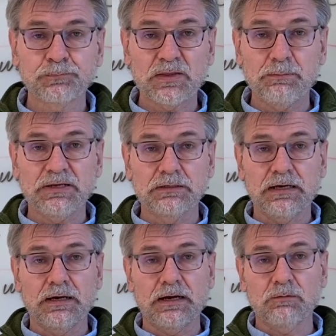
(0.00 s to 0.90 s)
but
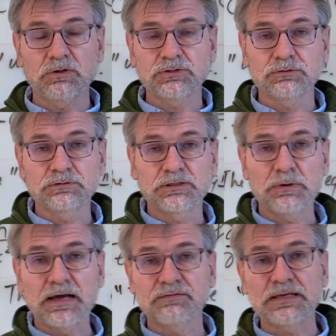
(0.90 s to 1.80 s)
I want to
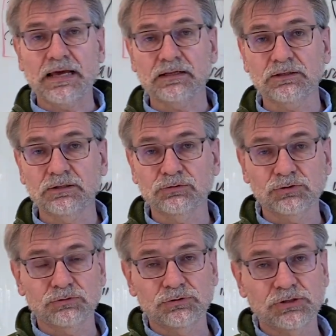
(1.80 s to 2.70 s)
derive the analytical
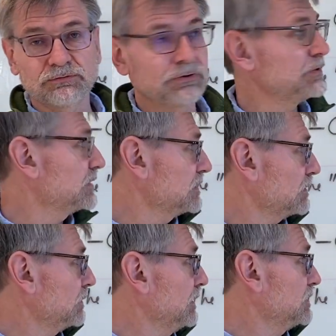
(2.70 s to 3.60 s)
solution first.
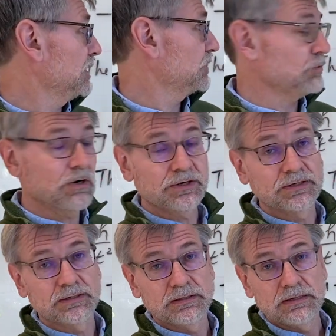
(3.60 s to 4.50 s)
It's not so hard,
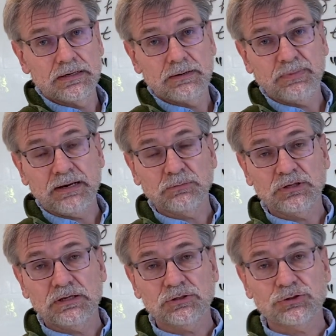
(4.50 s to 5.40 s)
but I'm going
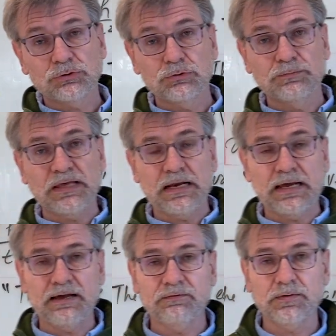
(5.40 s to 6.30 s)
to assume that
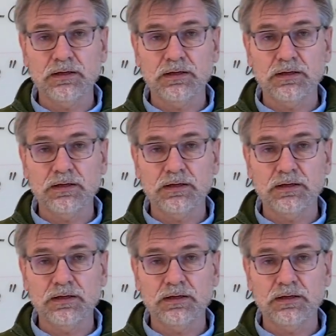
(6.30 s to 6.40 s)
I have